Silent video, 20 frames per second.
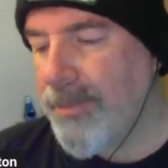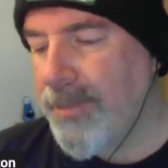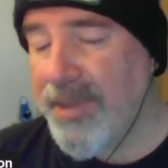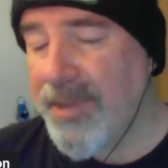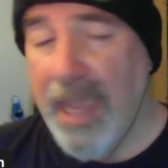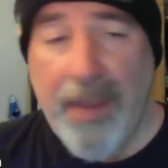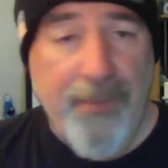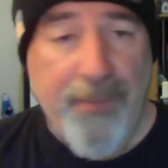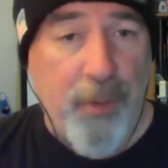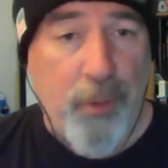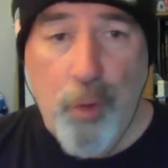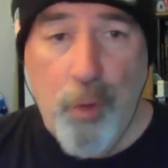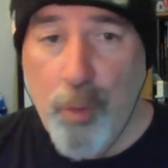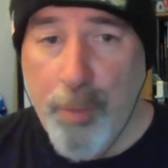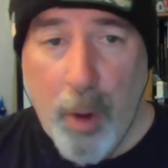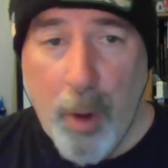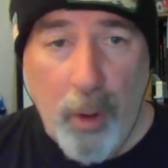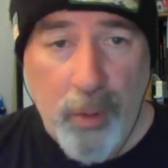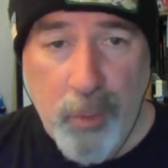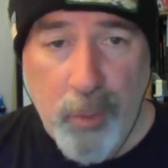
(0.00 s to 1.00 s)
Xavier
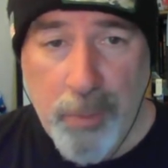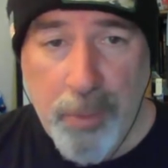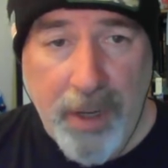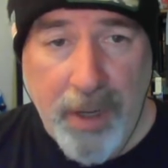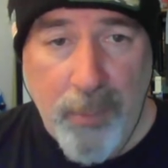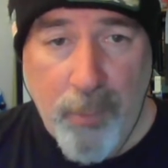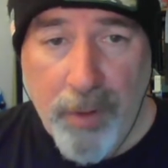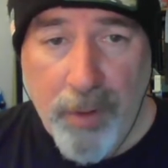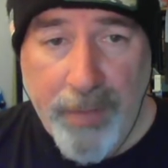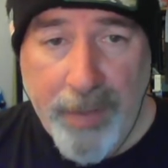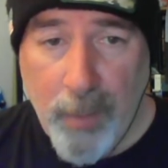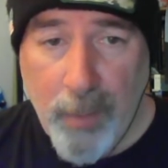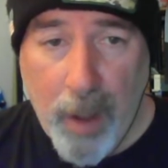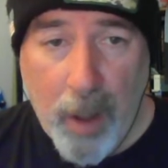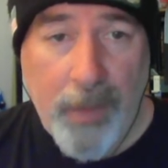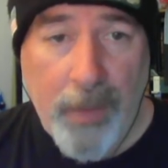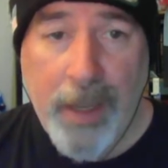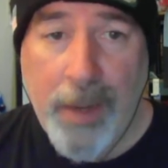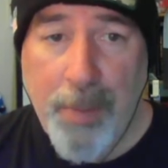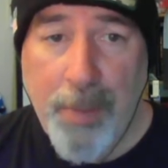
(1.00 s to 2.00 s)
Newman also played really
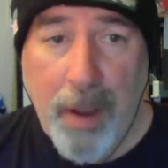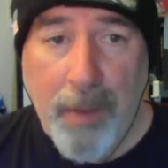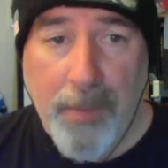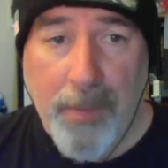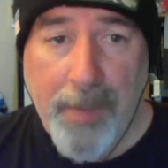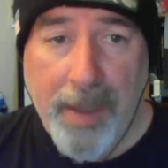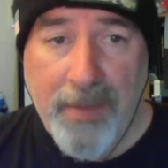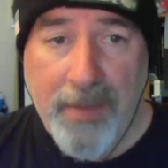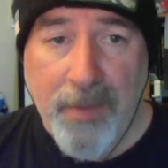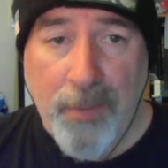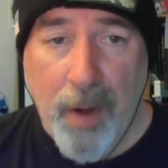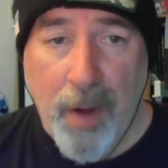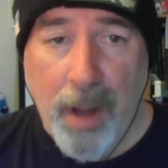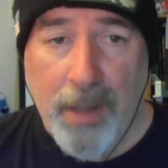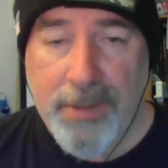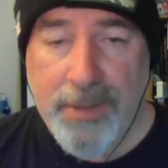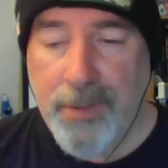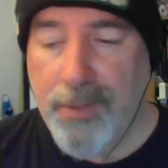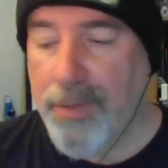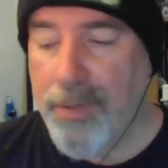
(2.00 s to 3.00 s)
well. He probably makes the
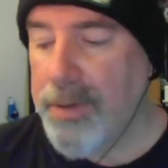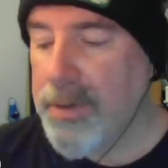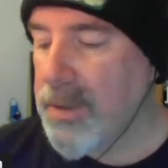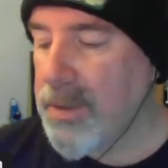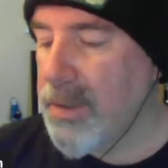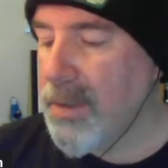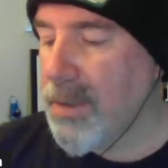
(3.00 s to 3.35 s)
roster.